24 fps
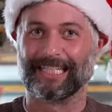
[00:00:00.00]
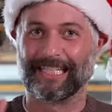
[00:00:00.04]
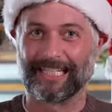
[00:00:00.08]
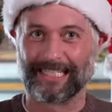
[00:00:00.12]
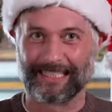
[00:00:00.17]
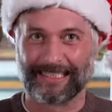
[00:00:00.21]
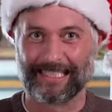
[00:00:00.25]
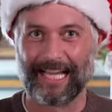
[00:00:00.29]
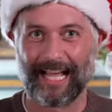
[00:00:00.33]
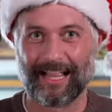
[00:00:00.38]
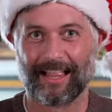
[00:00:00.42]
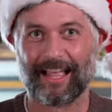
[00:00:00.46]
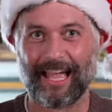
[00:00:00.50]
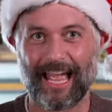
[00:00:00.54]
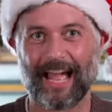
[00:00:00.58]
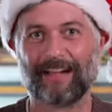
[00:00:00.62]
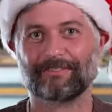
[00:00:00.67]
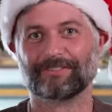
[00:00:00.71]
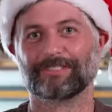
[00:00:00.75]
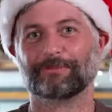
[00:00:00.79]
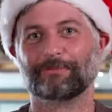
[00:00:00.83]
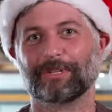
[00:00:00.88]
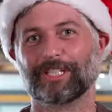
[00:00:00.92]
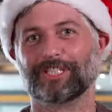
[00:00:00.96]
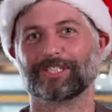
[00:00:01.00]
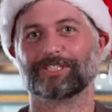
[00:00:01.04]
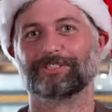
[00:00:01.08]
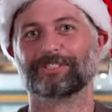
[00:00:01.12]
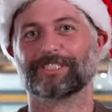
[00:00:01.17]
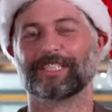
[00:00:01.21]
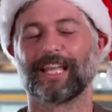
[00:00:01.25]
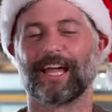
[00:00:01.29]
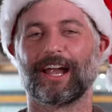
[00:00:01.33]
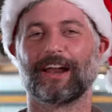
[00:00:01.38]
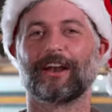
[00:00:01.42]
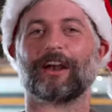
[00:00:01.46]
You can tell I have some
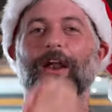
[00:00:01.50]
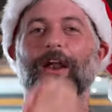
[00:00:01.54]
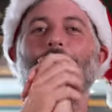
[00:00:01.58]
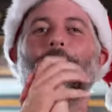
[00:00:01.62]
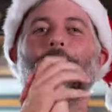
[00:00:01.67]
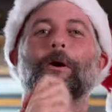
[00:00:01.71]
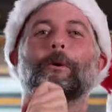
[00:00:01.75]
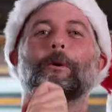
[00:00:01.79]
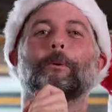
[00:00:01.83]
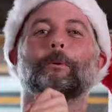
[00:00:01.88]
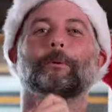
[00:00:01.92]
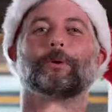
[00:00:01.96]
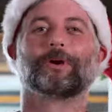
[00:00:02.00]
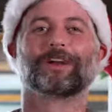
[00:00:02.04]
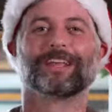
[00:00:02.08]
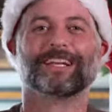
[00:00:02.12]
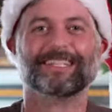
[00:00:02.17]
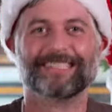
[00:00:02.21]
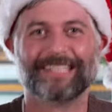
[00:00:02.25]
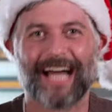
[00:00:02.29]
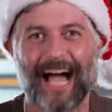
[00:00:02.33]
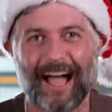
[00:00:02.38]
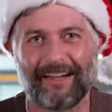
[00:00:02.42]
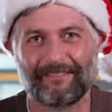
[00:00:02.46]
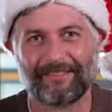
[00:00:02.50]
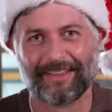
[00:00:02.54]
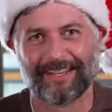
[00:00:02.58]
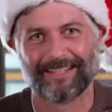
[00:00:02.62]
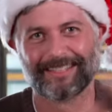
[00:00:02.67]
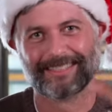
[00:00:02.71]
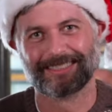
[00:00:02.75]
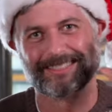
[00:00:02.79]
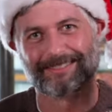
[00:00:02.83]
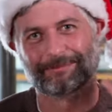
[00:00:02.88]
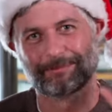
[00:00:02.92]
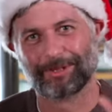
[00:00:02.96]
issues there. We're gonna dive
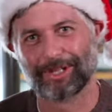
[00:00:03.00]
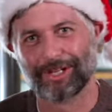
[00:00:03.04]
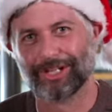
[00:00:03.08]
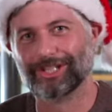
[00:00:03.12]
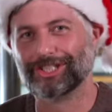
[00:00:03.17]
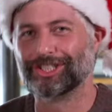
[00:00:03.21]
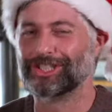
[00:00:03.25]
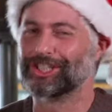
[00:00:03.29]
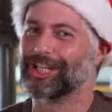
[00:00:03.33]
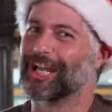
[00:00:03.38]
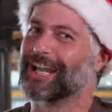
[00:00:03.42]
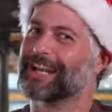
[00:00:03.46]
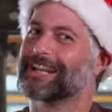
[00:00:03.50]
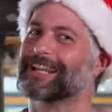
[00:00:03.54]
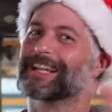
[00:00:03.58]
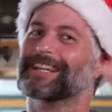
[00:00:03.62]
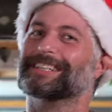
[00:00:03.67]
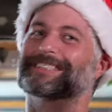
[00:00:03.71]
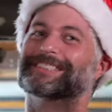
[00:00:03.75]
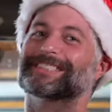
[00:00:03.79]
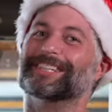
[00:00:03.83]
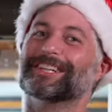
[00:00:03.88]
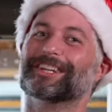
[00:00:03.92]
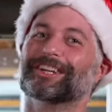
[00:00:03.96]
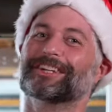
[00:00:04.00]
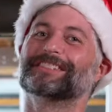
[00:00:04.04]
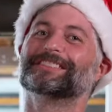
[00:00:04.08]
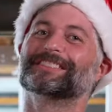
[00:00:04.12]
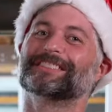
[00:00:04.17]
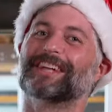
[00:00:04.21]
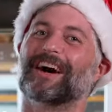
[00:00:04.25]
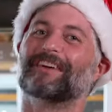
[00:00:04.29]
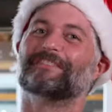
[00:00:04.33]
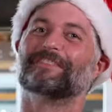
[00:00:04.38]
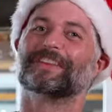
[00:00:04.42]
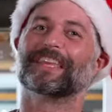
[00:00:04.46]
into some good shit because the good
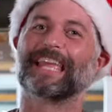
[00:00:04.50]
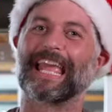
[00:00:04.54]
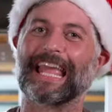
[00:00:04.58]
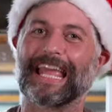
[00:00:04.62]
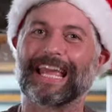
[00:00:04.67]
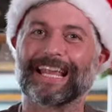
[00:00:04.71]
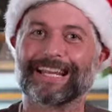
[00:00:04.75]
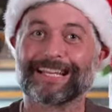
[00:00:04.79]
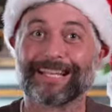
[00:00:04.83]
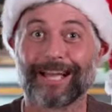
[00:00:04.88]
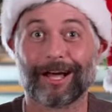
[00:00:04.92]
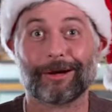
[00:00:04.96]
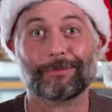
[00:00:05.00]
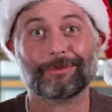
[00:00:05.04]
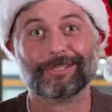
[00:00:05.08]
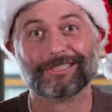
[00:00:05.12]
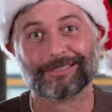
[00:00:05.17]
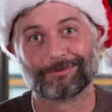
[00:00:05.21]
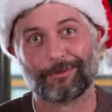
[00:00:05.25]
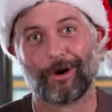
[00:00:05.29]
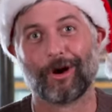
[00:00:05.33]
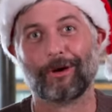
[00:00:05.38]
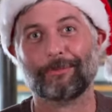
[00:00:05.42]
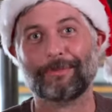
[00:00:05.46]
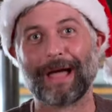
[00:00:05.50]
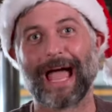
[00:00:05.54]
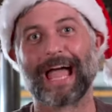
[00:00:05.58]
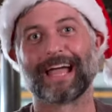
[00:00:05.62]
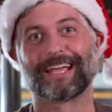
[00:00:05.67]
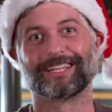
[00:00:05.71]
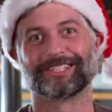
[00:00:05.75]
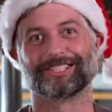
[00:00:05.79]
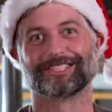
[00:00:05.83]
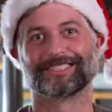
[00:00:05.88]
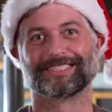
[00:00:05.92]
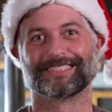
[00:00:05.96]
stuff can come in small
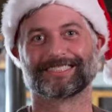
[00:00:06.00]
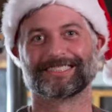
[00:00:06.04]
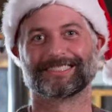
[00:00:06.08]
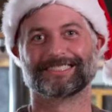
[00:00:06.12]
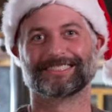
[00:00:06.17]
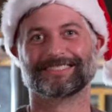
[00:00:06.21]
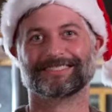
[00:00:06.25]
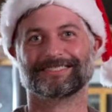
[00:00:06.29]
packages.